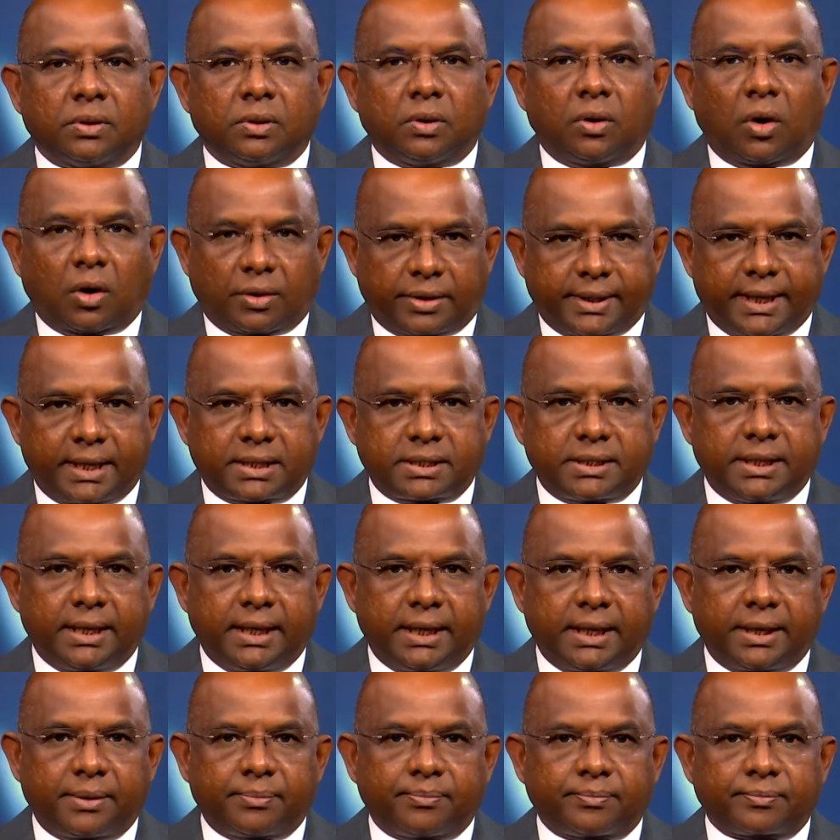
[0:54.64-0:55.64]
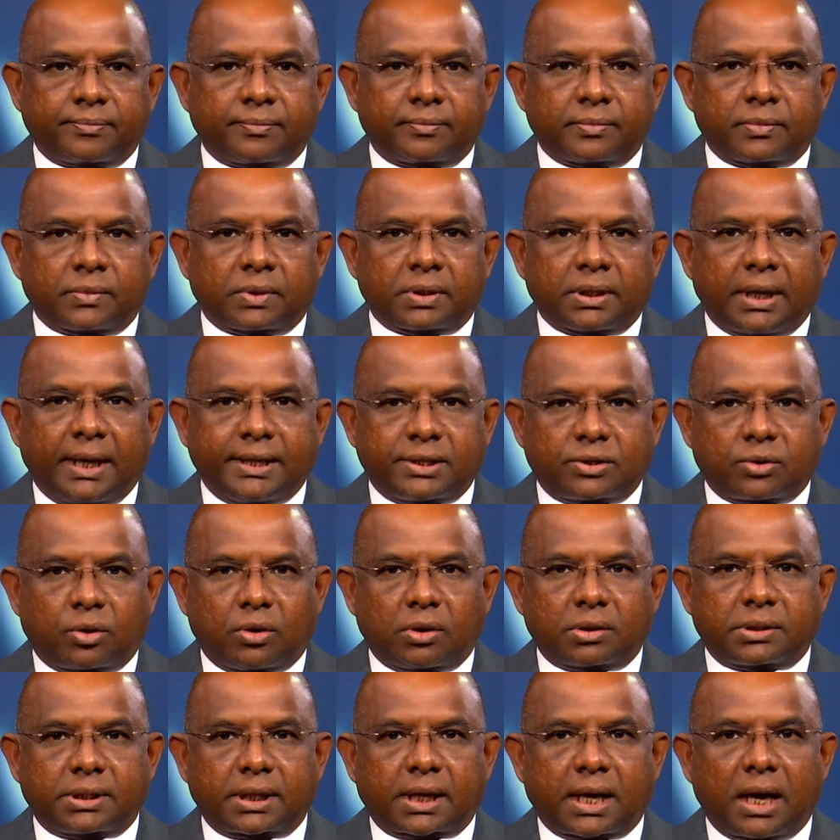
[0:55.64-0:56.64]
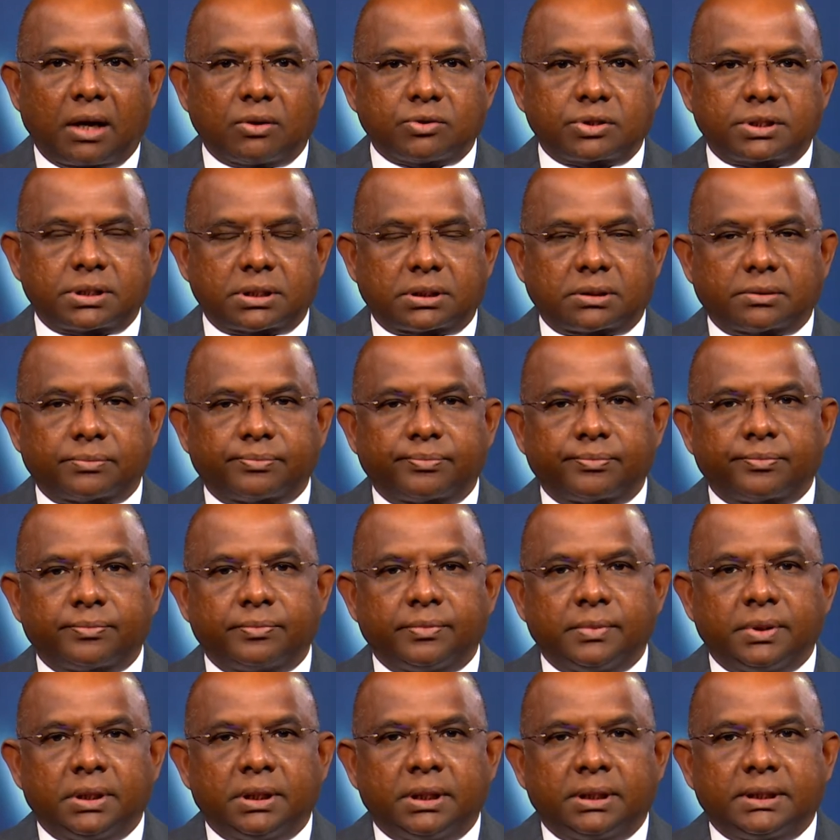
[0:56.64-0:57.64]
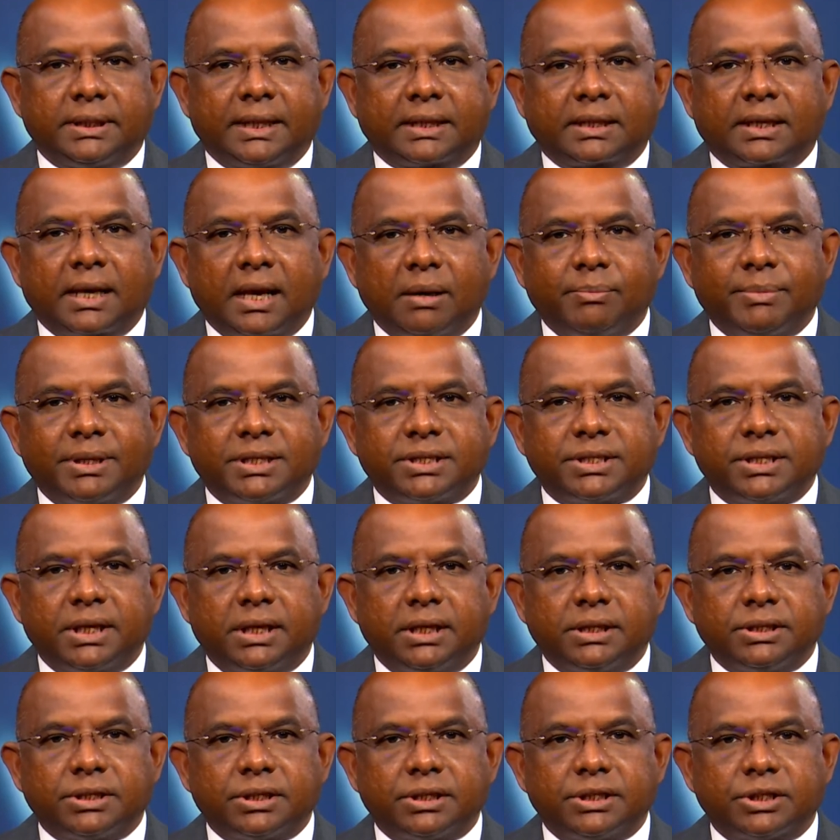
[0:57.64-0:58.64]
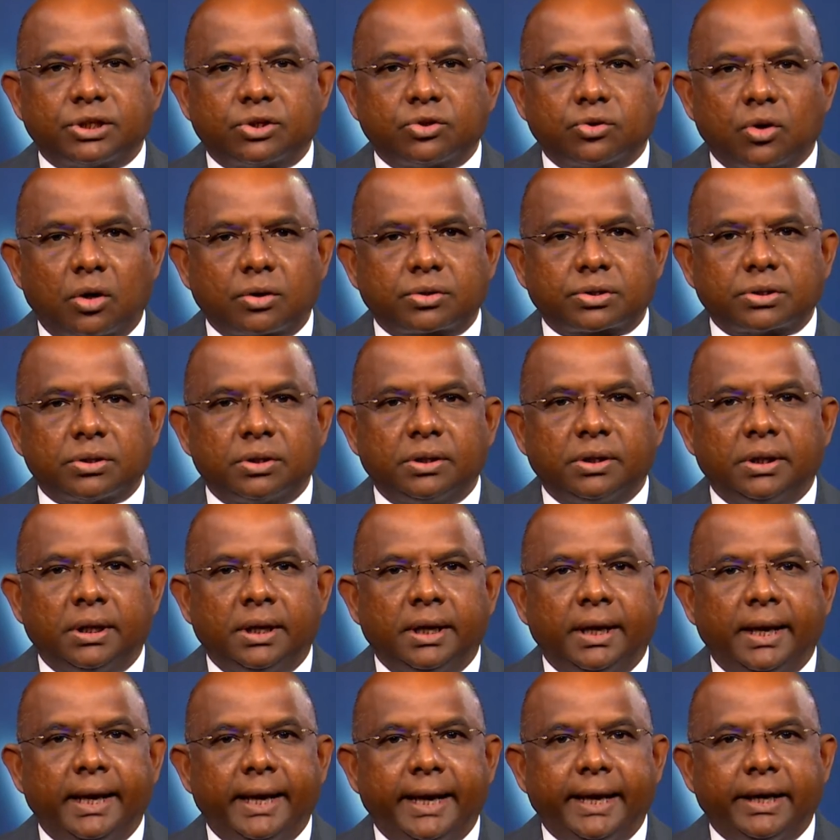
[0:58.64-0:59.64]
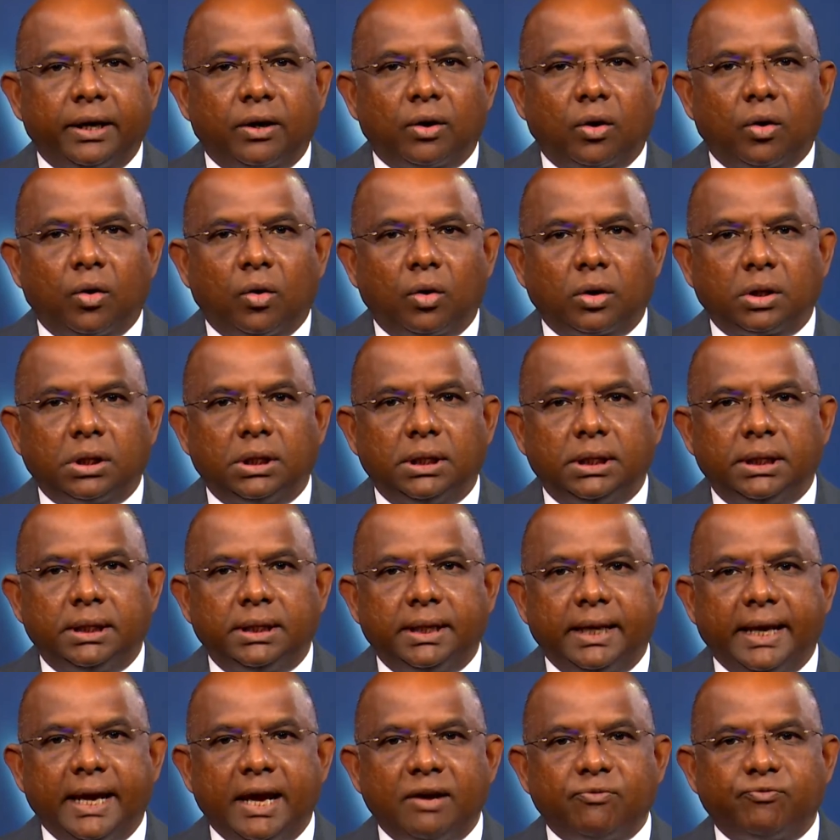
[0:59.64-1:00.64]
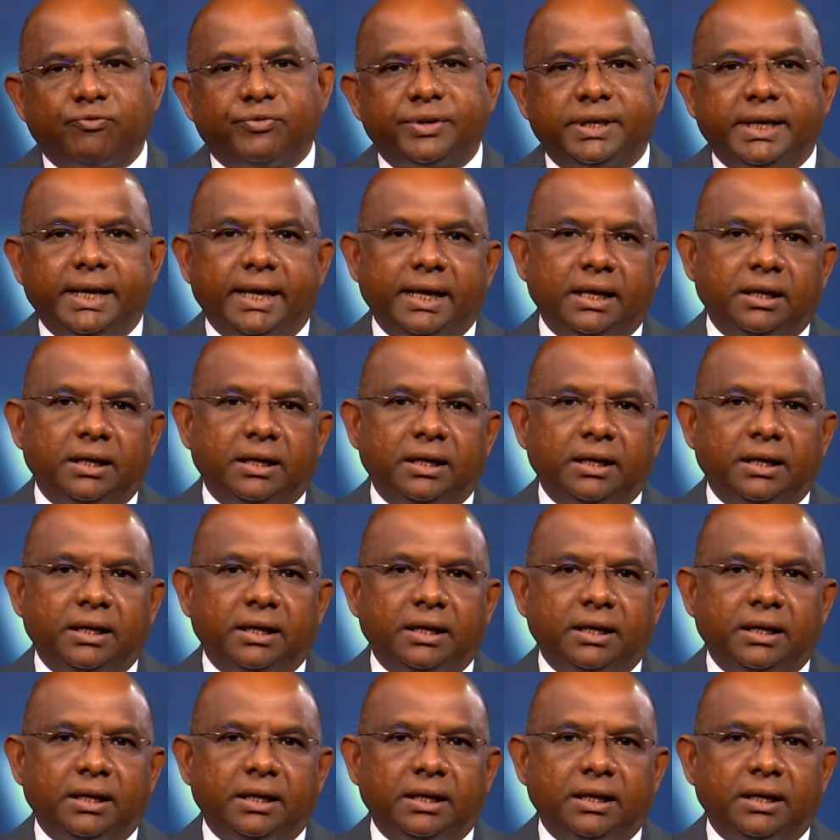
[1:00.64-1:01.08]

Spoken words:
On that day, I told the Council that climate change is not an only everyday